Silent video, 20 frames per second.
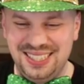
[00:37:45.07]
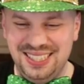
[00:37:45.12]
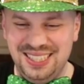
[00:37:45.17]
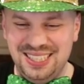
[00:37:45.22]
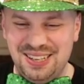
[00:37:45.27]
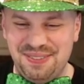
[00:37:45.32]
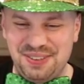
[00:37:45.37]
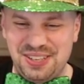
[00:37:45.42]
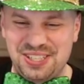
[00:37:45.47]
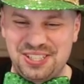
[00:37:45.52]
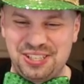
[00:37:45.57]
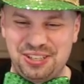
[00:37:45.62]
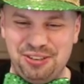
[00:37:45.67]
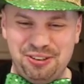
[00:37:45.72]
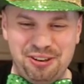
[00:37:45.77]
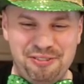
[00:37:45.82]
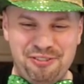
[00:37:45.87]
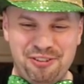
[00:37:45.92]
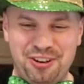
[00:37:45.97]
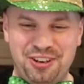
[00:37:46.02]
I'm guessing
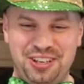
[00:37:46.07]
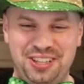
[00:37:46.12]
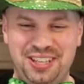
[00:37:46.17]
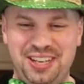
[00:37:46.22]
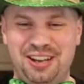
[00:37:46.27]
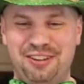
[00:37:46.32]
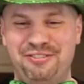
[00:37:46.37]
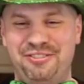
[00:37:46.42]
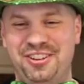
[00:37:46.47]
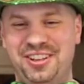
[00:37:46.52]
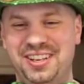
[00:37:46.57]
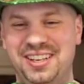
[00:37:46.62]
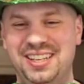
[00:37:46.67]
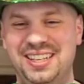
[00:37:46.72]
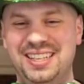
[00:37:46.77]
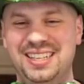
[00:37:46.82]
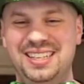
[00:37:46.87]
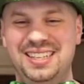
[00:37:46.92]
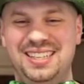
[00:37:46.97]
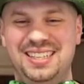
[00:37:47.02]
you're referring to the outfit.
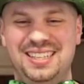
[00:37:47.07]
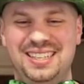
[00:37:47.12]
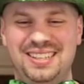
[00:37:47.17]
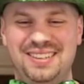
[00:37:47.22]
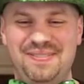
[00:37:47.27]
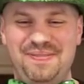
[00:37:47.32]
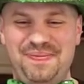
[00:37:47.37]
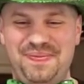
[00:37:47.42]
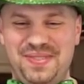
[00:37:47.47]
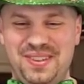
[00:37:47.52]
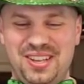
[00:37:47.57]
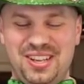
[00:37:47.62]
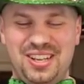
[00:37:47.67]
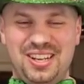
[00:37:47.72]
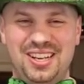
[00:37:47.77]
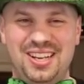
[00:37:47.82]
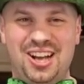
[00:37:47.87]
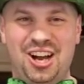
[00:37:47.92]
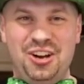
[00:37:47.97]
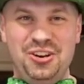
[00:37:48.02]

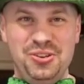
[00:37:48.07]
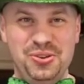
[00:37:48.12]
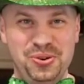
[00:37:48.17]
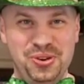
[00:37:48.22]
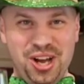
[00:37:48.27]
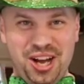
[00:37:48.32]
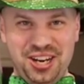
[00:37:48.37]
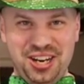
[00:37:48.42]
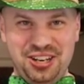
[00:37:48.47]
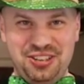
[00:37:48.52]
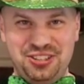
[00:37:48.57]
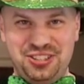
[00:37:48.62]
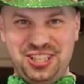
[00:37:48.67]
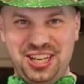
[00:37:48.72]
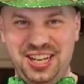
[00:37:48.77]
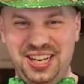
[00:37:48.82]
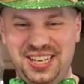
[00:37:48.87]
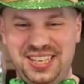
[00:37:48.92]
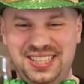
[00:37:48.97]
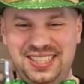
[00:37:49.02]
Are you not
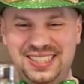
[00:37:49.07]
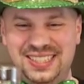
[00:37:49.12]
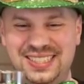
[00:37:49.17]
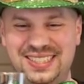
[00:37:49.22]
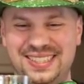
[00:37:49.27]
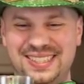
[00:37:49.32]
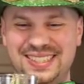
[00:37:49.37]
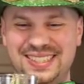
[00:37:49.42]
entertained?